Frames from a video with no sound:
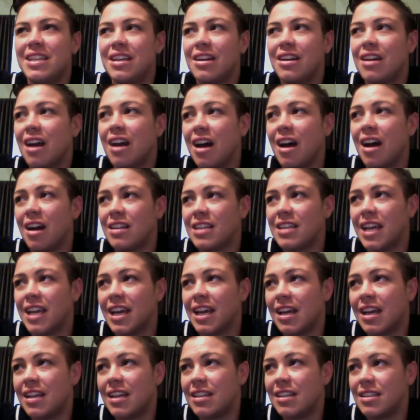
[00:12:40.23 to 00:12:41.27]

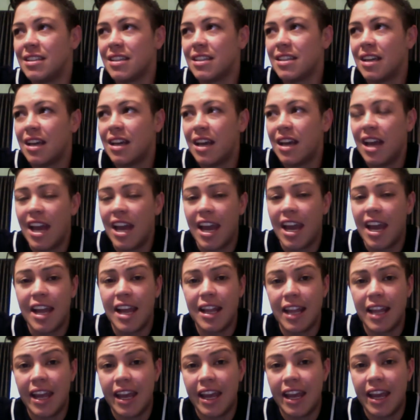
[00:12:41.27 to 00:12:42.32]
cocktails, and
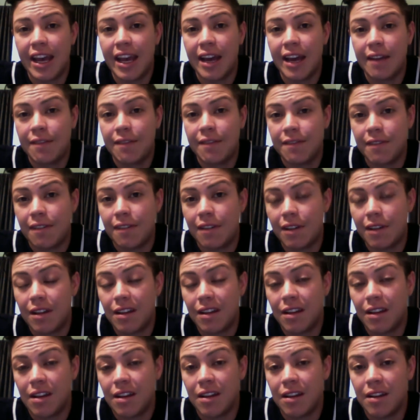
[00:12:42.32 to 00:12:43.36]
they have
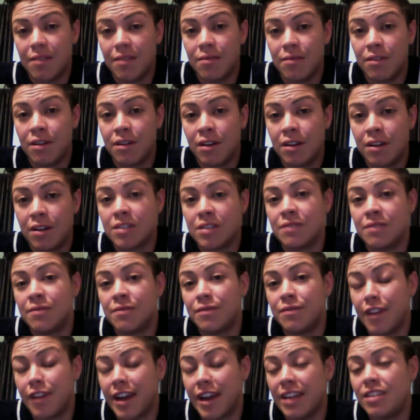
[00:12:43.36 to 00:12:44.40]
awesome
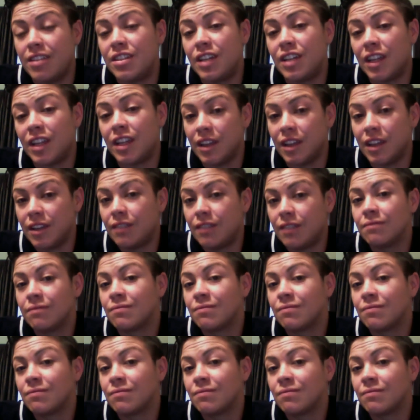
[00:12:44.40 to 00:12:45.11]
fried chicken.